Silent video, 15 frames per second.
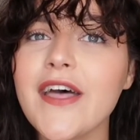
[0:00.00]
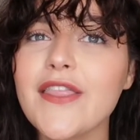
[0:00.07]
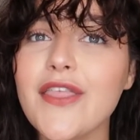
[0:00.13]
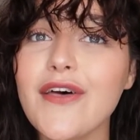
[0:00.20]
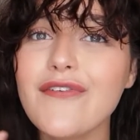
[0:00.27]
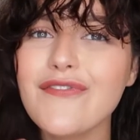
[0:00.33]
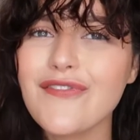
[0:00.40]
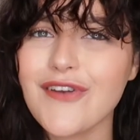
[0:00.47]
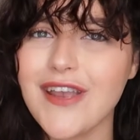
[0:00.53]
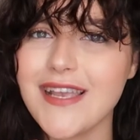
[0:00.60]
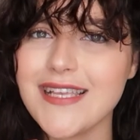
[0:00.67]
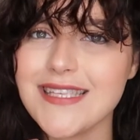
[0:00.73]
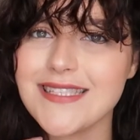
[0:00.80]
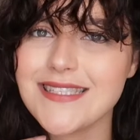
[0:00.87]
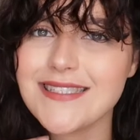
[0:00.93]
the
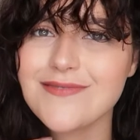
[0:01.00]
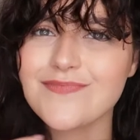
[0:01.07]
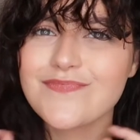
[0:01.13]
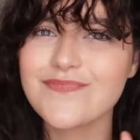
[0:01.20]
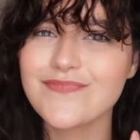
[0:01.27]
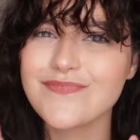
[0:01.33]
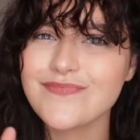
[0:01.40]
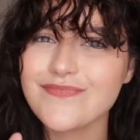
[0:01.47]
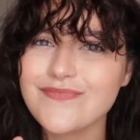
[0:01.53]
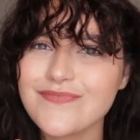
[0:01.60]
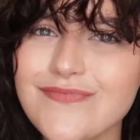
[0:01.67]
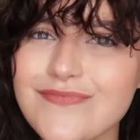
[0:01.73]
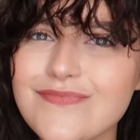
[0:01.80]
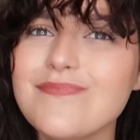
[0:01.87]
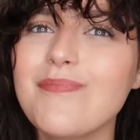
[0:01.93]
frizz.
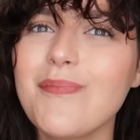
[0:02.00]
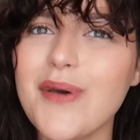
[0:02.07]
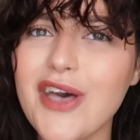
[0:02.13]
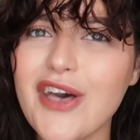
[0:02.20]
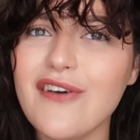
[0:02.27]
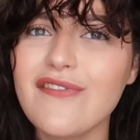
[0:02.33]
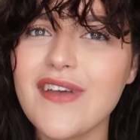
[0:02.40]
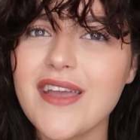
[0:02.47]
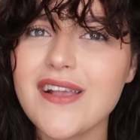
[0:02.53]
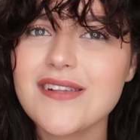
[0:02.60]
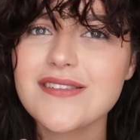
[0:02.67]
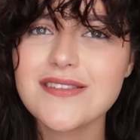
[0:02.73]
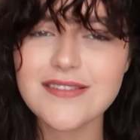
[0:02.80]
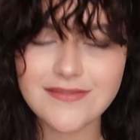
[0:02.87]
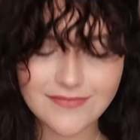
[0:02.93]
Perfect.